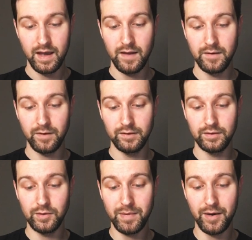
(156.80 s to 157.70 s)
And if I
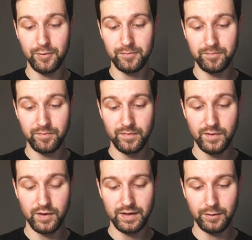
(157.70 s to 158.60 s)
zoom out, you
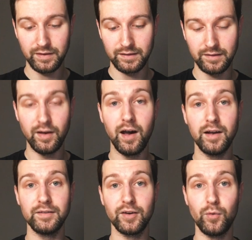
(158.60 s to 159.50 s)
can now see this is
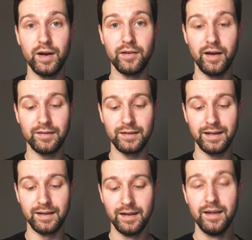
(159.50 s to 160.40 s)
highlighted quite nicely.
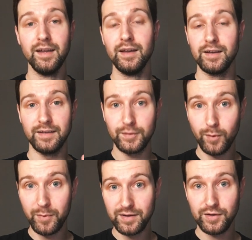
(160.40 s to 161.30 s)
So that's one
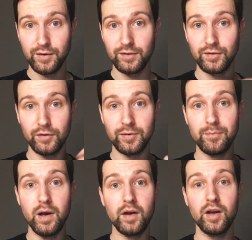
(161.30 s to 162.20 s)
way that you can start to
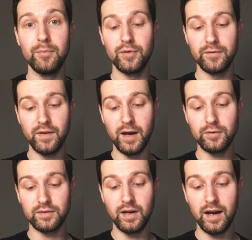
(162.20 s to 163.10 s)
mark up your files
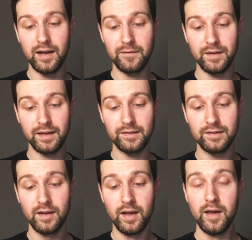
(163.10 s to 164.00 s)
and highlight things.
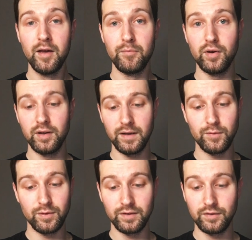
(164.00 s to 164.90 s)
But if you
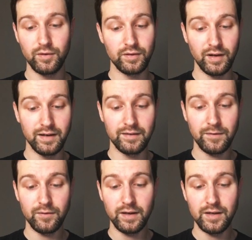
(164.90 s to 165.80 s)
wanted to do it slightly
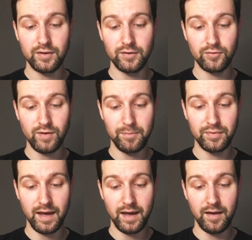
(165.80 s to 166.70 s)
differently, you could grab
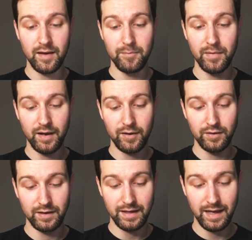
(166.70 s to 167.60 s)
that um, icon
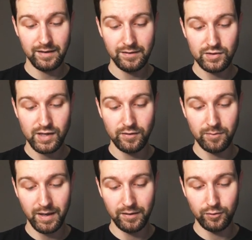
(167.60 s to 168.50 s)
again, change the
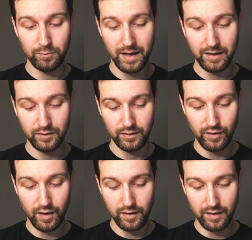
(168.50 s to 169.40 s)
pencil back to the
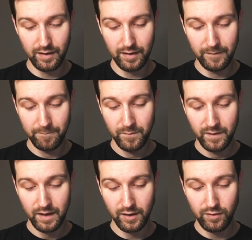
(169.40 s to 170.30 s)
darker color,
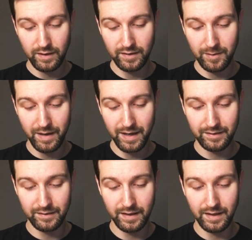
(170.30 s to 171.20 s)
increase the
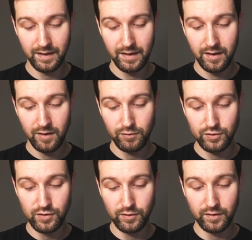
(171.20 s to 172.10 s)
opacity,
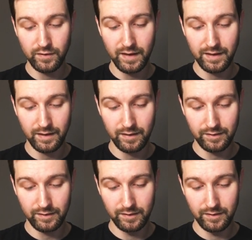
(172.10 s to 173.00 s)
reduce the
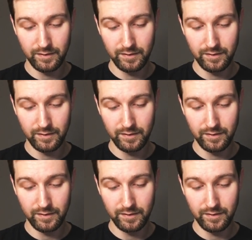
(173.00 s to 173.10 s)
thickness